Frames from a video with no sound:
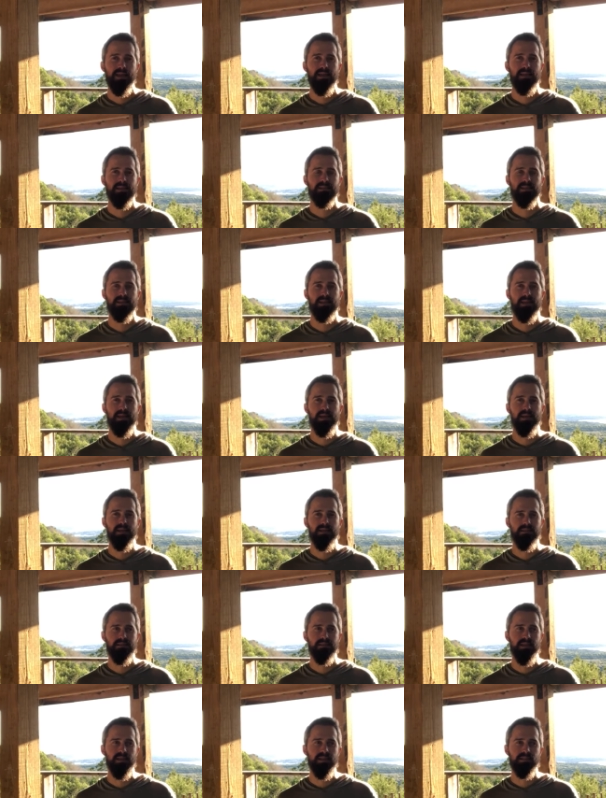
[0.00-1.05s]
is that
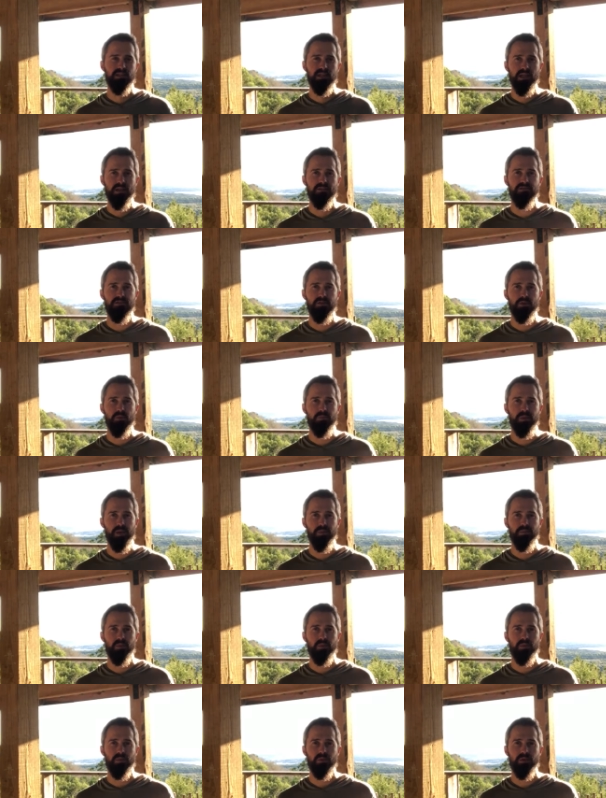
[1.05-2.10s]
they see a few
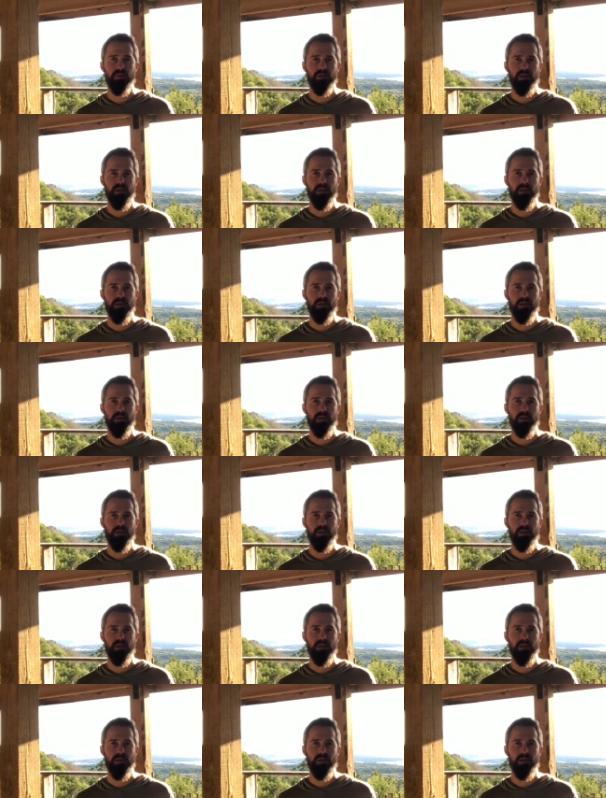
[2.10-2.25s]
people